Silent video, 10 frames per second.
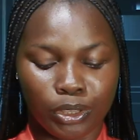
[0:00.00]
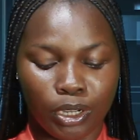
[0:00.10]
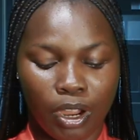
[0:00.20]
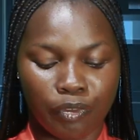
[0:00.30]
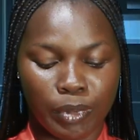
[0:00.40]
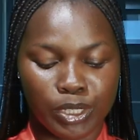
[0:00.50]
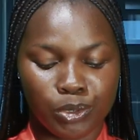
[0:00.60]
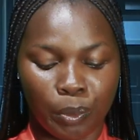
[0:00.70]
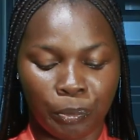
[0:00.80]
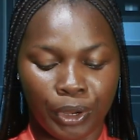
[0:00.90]
on the government
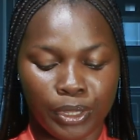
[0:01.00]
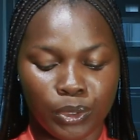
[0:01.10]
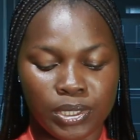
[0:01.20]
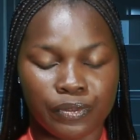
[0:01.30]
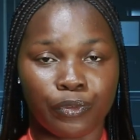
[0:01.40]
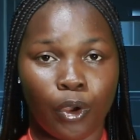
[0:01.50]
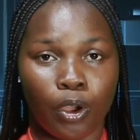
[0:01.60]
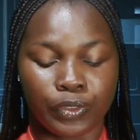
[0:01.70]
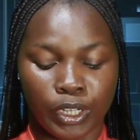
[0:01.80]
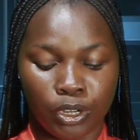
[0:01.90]
to apprehend those
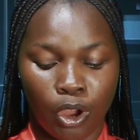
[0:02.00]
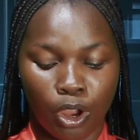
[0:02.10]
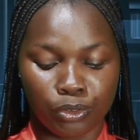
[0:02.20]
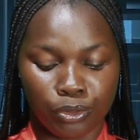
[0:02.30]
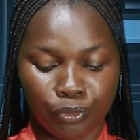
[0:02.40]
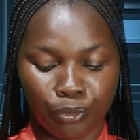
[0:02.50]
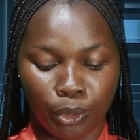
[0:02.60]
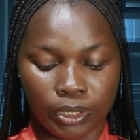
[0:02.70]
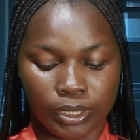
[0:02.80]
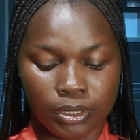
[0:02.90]
involved in gun
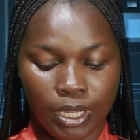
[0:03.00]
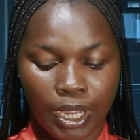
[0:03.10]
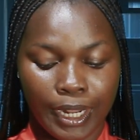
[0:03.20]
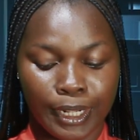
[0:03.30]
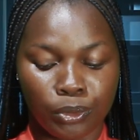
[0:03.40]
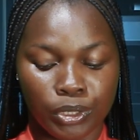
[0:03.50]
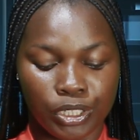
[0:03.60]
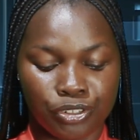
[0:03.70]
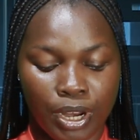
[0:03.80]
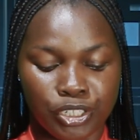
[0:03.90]
running,
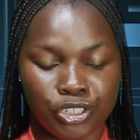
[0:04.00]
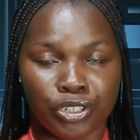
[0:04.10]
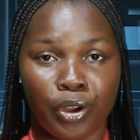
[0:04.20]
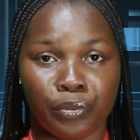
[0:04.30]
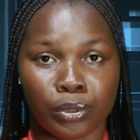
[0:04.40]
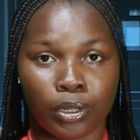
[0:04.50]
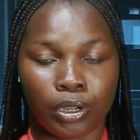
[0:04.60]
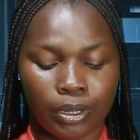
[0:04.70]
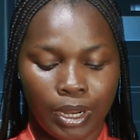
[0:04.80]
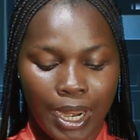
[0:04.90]
including the traditional
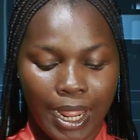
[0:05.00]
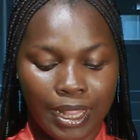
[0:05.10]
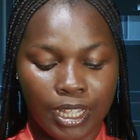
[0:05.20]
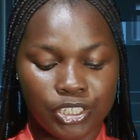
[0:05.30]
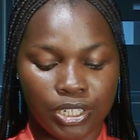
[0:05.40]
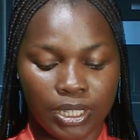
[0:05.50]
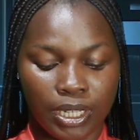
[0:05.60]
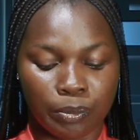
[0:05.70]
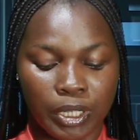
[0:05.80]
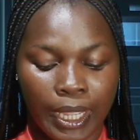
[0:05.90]
ruler
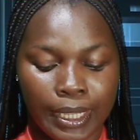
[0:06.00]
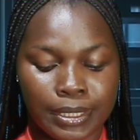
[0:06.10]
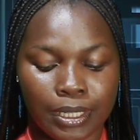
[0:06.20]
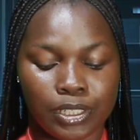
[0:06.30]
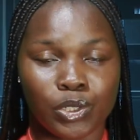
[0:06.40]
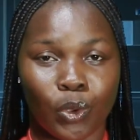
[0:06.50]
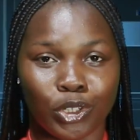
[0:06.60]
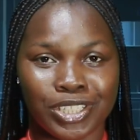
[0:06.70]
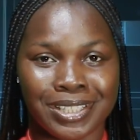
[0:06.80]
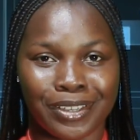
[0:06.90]
allegedly implicated in
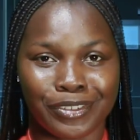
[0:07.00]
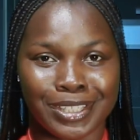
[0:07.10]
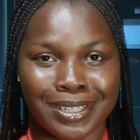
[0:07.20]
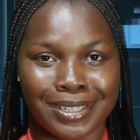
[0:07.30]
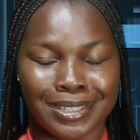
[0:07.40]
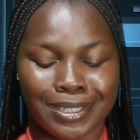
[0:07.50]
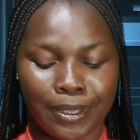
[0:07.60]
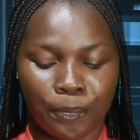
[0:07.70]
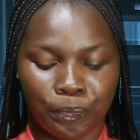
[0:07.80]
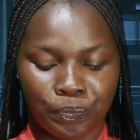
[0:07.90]
such activities.
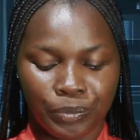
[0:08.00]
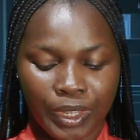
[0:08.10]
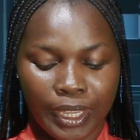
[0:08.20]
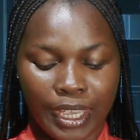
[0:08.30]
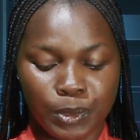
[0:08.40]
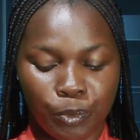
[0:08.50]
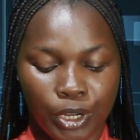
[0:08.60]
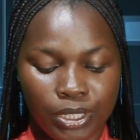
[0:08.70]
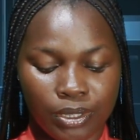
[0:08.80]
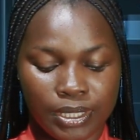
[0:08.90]
He
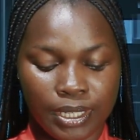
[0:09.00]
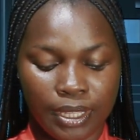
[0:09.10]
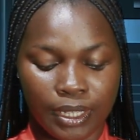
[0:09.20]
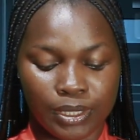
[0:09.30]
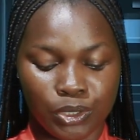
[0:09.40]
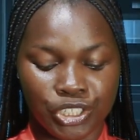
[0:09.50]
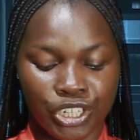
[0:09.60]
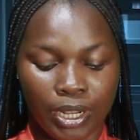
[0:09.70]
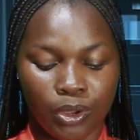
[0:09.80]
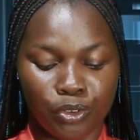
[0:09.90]
expressed concern that
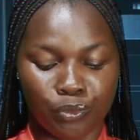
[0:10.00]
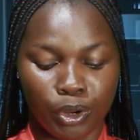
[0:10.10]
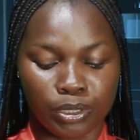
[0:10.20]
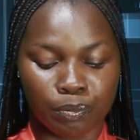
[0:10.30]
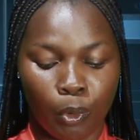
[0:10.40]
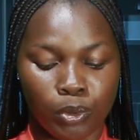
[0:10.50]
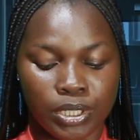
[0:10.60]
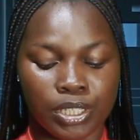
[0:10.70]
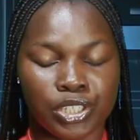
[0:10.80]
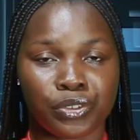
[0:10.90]
unchecked gun running
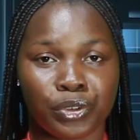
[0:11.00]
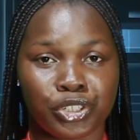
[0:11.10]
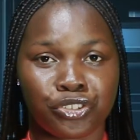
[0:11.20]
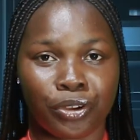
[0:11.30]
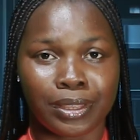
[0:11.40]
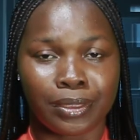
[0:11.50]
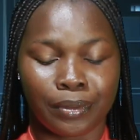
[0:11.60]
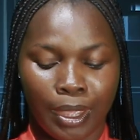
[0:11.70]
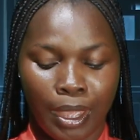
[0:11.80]
poses a serious threat,